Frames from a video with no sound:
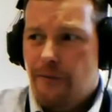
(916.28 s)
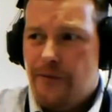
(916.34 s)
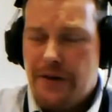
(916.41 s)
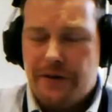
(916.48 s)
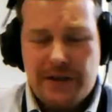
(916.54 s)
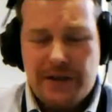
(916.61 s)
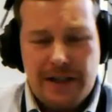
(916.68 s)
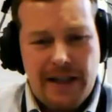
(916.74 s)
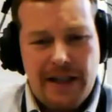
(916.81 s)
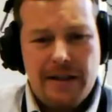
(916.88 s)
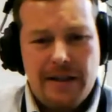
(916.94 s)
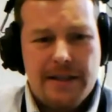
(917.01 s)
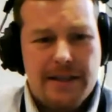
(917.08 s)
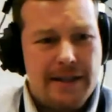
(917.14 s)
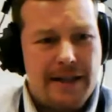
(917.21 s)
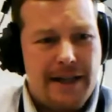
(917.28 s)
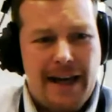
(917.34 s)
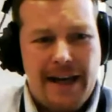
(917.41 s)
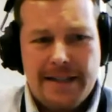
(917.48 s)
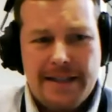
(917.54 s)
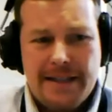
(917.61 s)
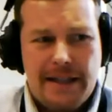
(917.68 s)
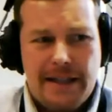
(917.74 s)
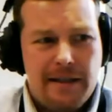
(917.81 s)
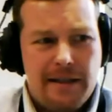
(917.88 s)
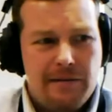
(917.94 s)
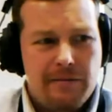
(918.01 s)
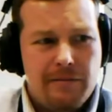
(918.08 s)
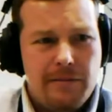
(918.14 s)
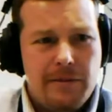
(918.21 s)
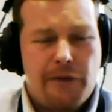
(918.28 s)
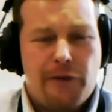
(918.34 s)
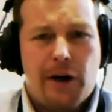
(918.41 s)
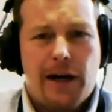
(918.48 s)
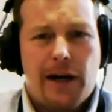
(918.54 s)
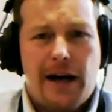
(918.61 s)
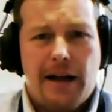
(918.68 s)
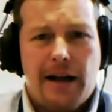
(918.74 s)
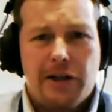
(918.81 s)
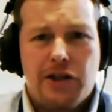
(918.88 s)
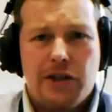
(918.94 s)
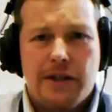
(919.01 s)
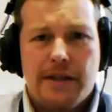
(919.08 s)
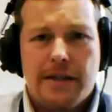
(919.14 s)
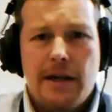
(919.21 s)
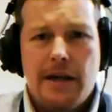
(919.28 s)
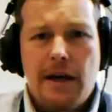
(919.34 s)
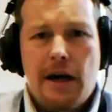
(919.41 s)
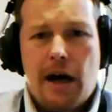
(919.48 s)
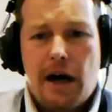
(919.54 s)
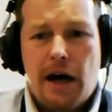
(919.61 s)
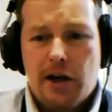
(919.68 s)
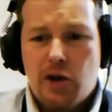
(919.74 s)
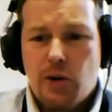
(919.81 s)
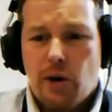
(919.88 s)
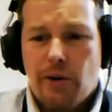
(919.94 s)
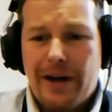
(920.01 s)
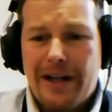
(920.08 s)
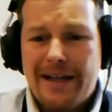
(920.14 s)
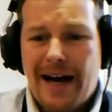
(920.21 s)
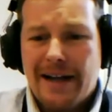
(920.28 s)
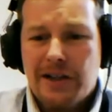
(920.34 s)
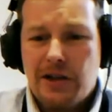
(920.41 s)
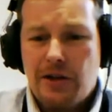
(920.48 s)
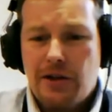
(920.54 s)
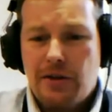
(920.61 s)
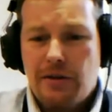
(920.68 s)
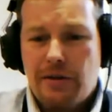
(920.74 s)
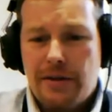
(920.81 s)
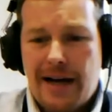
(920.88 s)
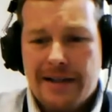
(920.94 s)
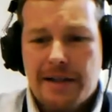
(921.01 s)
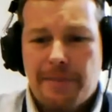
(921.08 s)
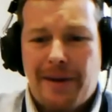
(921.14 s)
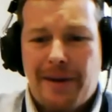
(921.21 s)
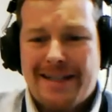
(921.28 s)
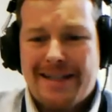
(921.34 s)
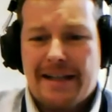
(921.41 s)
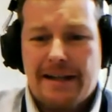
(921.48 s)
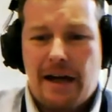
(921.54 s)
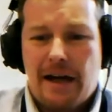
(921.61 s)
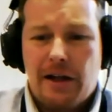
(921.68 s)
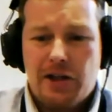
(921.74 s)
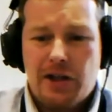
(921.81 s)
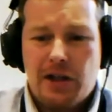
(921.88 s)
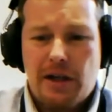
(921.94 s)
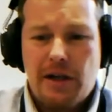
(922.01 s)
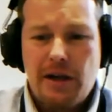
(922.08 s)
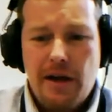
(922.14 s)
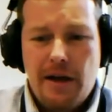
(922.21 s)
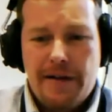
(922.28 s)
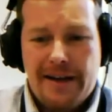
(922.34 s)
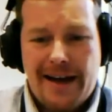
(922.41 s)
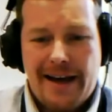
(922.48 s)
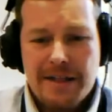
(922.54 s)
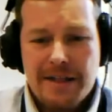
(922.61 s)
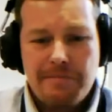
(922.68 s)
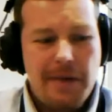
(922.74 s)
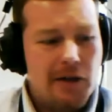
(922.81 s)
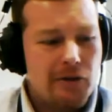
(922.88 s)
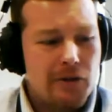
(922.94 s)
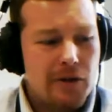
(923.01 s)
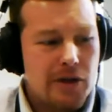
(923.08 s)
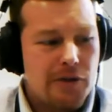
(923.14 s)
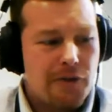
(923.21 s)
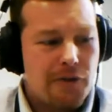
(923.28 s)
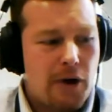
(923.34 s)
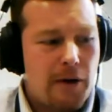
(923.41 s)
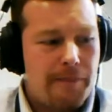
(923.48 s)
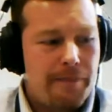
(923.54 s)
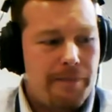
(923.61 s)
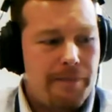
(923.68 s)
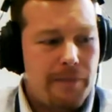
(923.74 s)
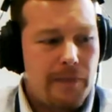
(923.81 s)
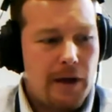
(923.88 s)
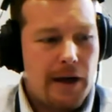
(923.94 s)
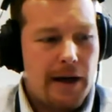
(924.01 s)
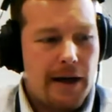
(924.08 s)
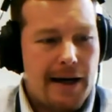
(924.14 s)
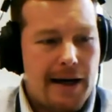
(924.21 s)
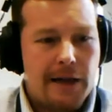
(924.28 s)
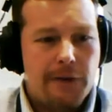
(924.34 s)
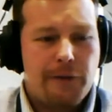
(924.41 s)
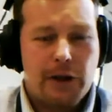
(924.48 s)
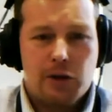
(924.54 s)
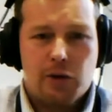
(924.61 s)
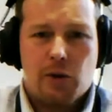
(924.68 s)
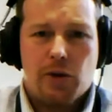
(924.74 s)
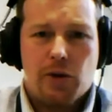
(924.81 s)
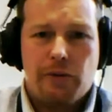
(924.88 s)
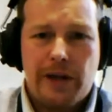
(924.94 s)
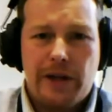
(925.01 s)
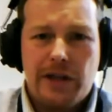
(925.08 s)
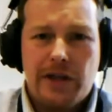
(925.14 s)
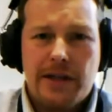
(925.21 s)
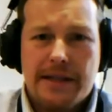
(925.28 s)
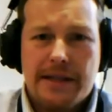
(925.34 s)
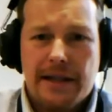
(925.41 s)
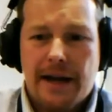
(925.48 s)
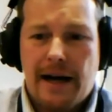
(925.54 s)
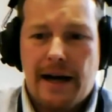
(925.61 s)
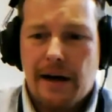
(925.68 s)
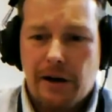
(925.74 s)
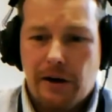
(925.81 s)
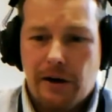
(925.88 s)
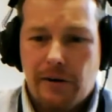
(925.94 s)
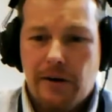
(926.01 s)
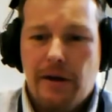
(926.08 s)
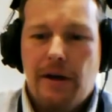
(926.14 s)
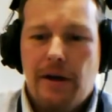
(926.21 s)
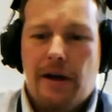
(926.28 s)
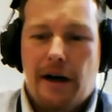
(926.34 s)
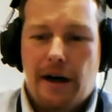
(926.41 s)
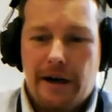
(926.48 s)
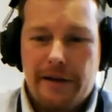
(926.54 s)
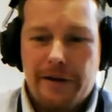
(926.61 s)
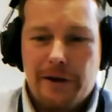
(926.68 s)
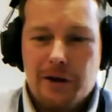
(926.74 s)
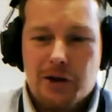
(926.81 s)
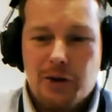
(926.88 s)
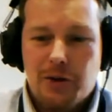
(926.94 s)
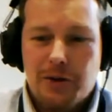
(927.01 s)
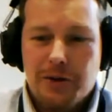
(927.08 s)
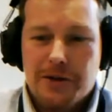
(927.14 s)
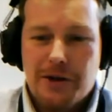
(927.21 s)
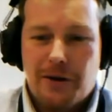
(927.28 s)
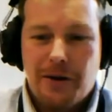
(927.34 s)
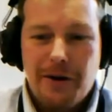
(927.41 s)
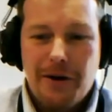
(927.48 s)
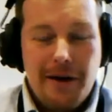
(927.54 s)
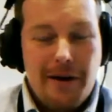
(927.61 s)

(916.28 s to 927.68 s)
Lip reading: 15 to 18 different colleges to agree not to buy technology that has minerals from conflict-torn regions in Congo in their schools. So